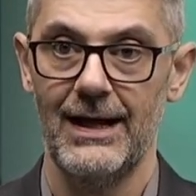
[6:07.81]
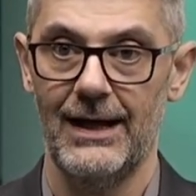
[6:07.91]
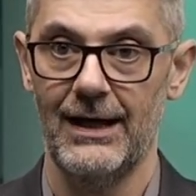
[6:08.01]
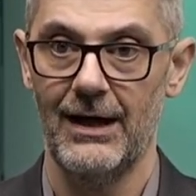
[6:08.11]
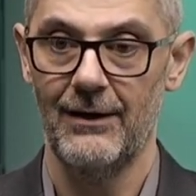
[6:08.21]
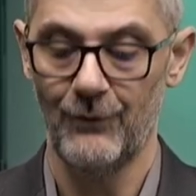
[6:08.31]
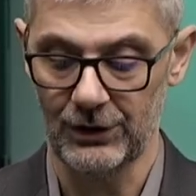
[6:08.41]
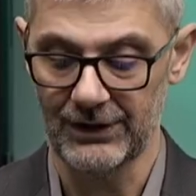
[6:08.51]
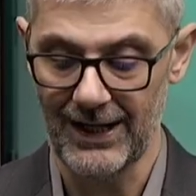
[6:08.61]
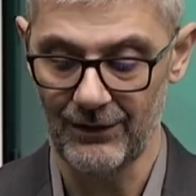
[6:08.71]

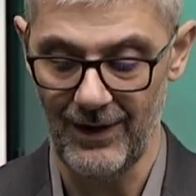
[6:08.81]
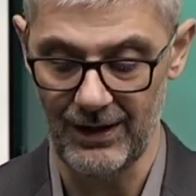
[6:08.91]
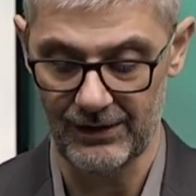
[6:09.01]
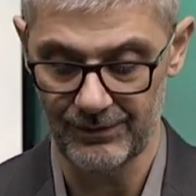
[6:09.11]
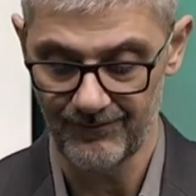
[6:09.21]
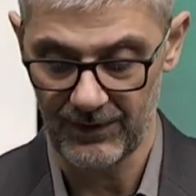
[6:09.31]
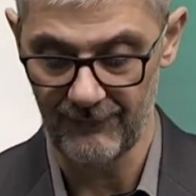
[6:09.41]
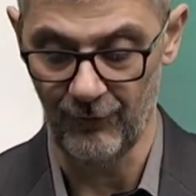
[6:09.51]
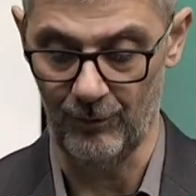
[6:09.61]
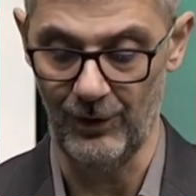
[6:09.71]
water and waste
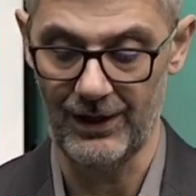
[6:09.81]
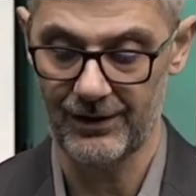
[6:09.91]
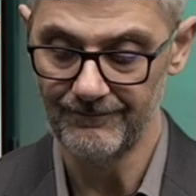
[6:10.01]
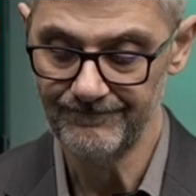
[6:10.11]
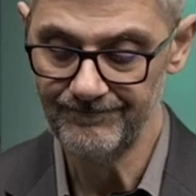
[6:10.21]
formulas.